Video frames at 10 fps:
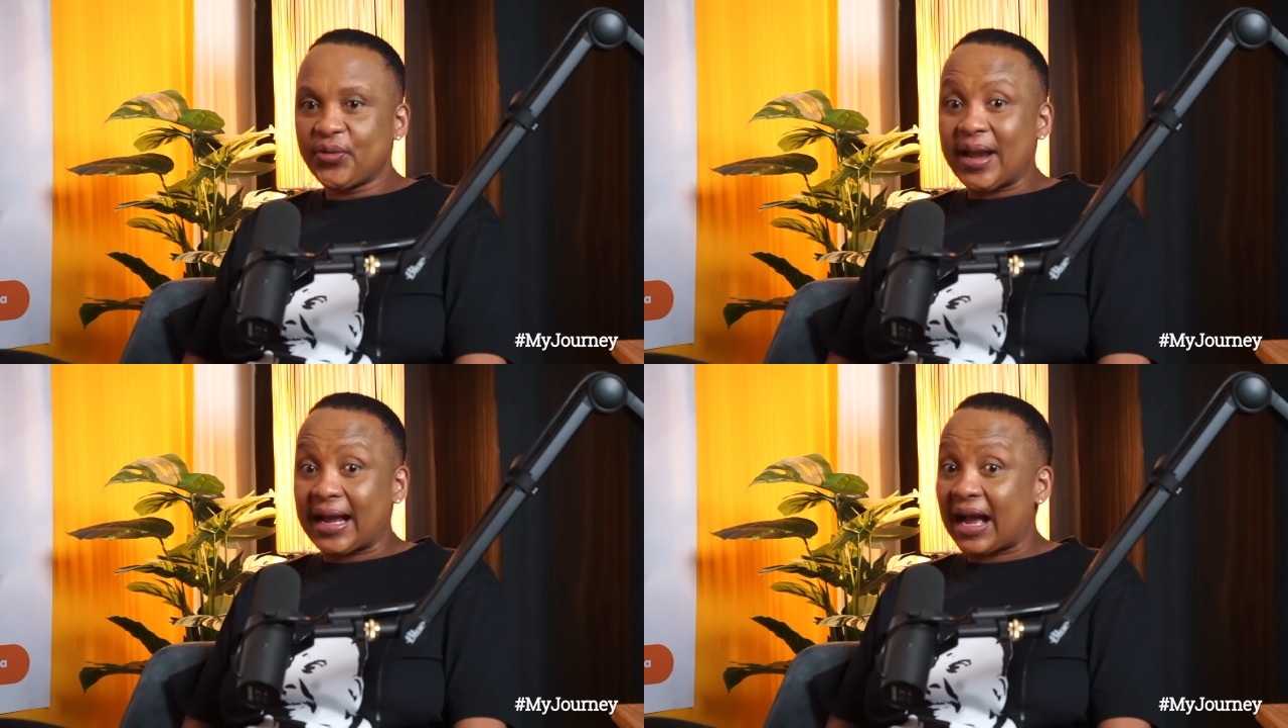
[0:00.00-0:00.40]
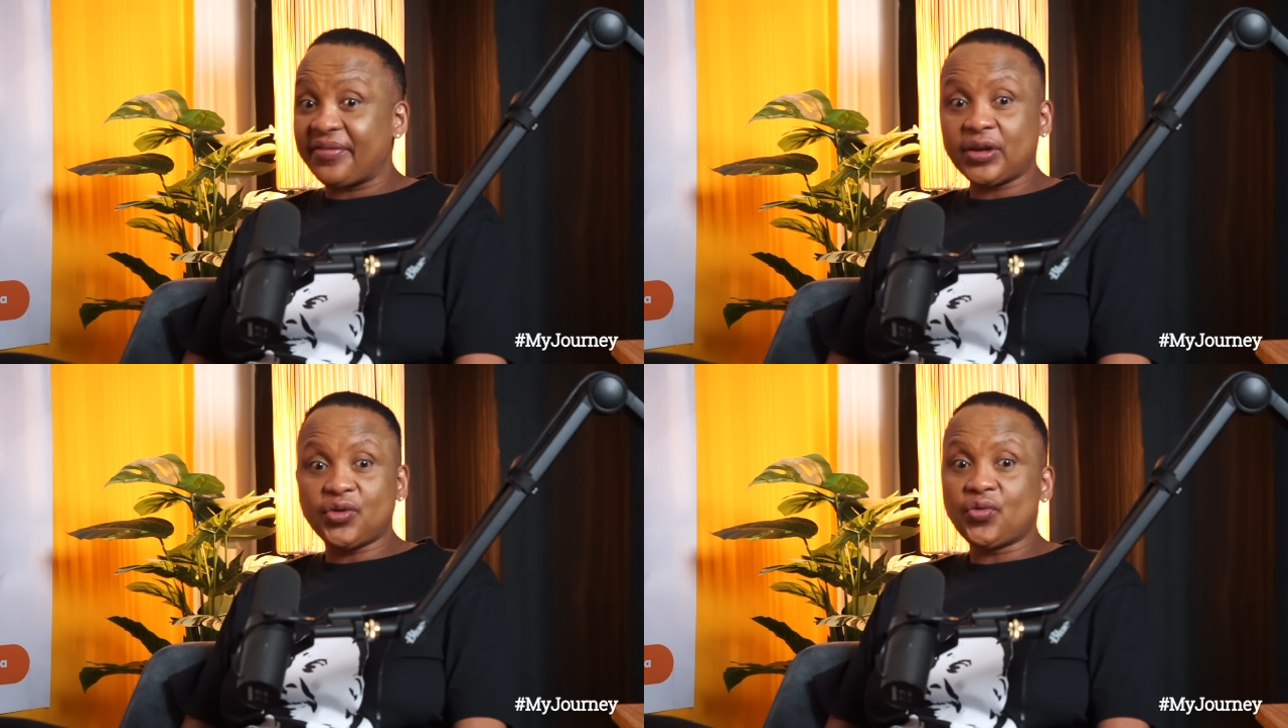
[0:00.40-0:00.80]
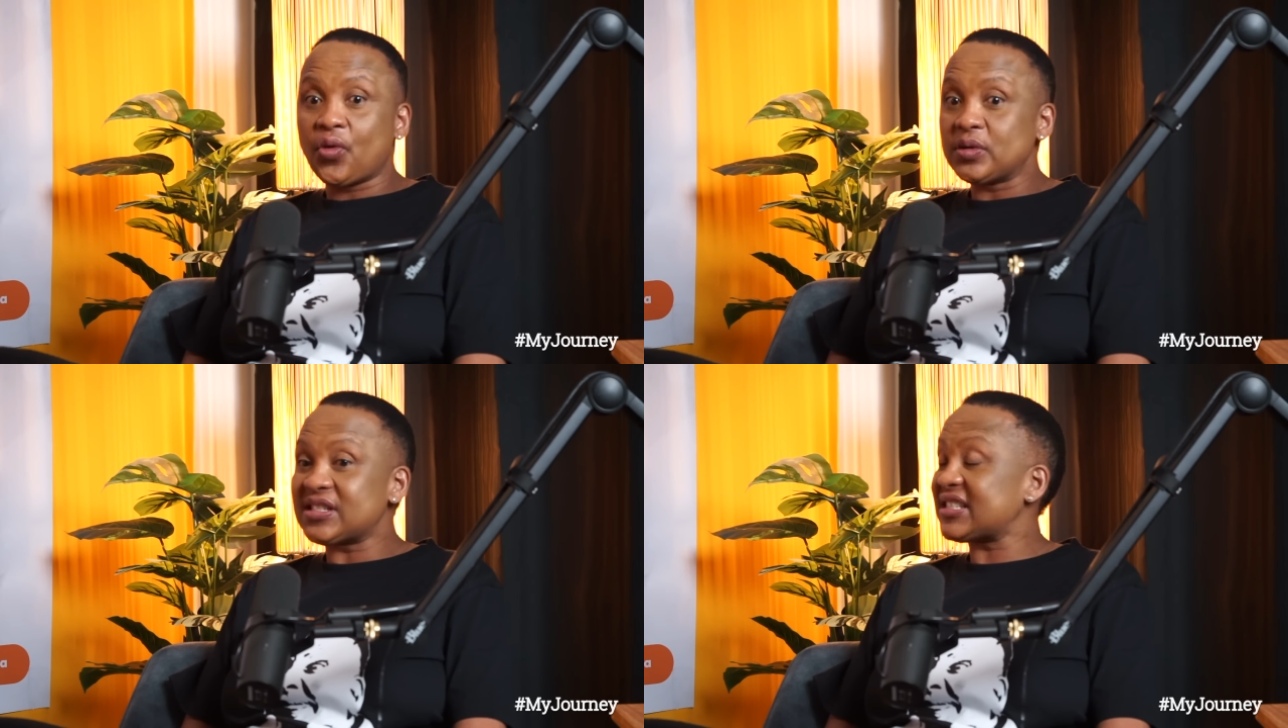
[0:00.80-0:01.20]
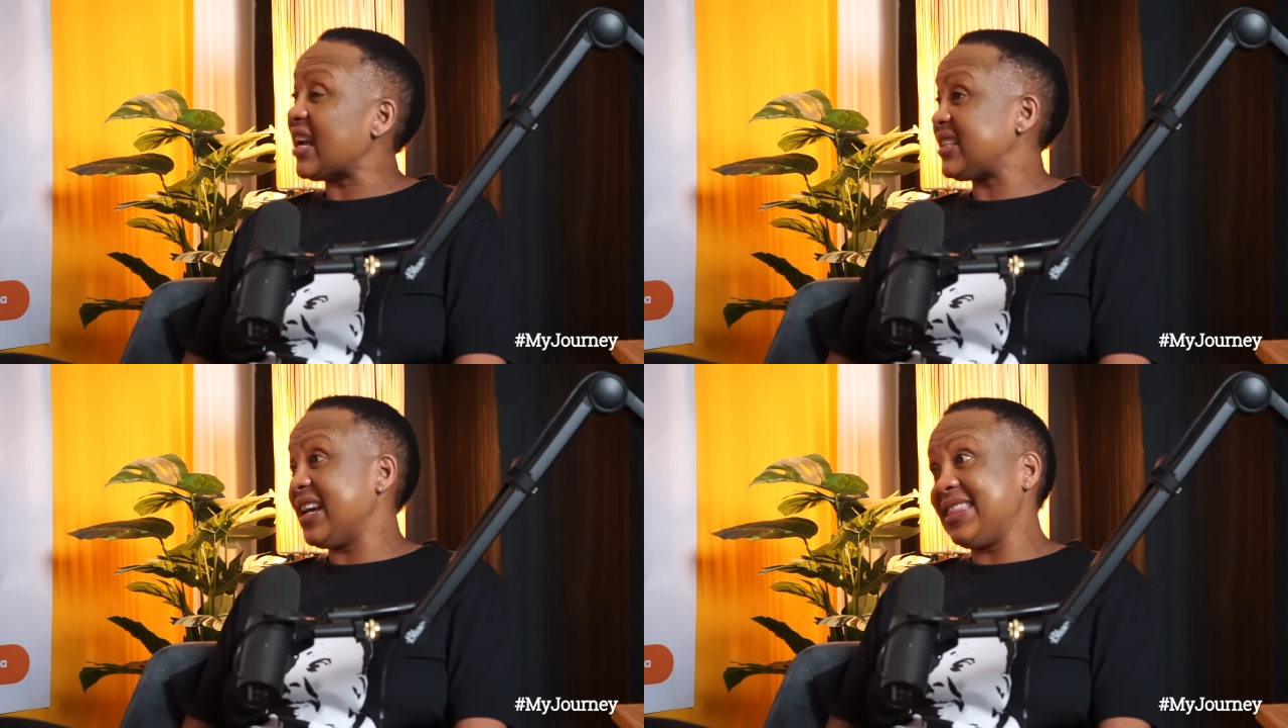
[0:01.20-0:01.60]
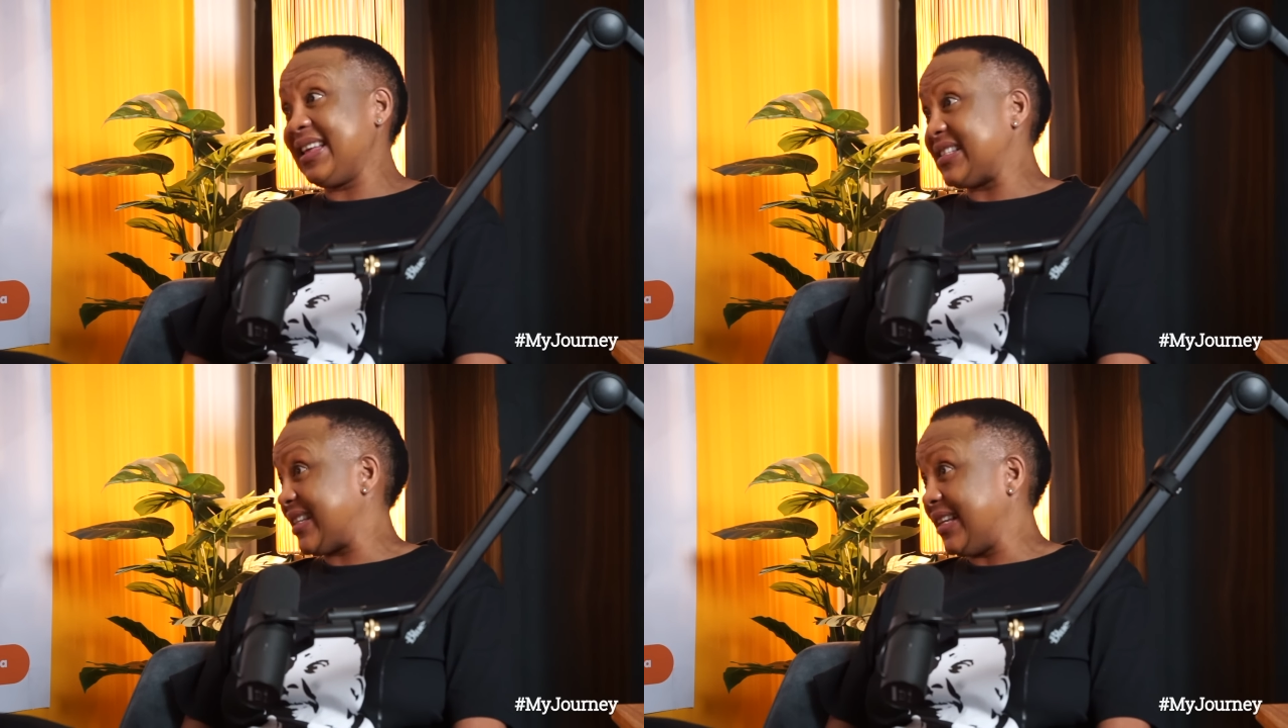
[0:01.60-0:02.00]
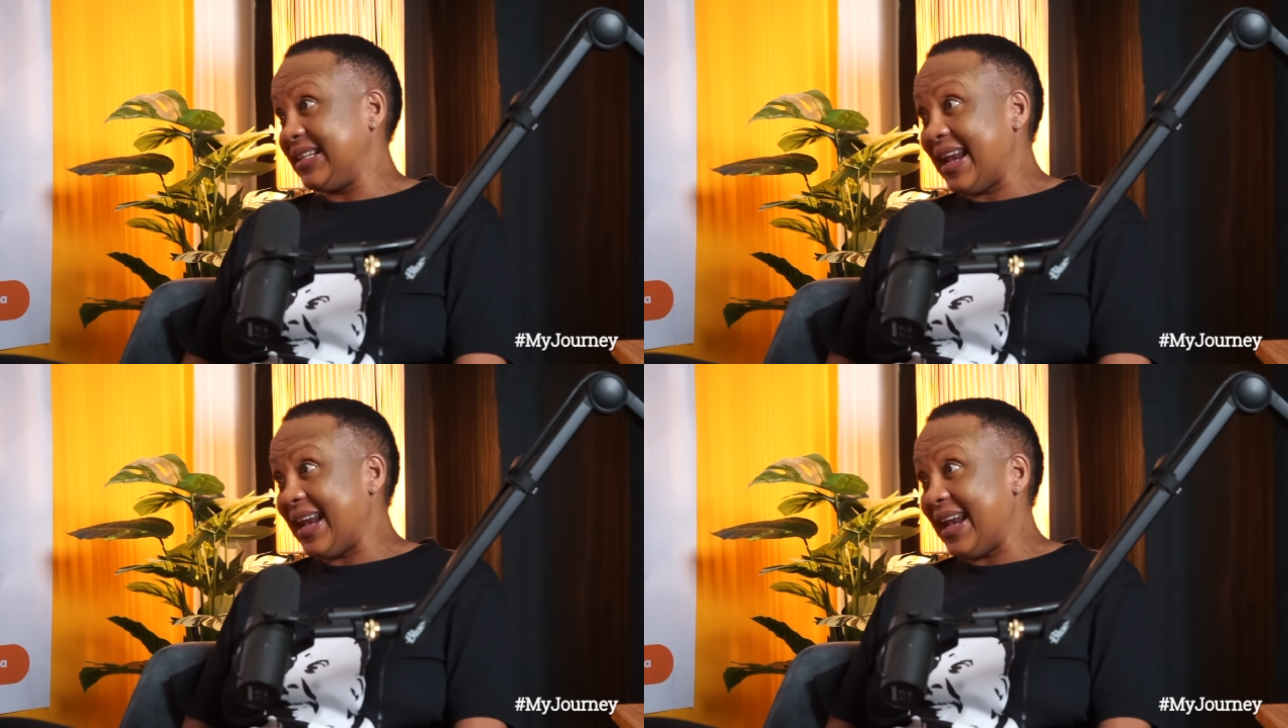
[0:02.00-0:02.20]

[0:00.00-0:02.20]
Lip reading: Like, I've had to grow such a thick skin.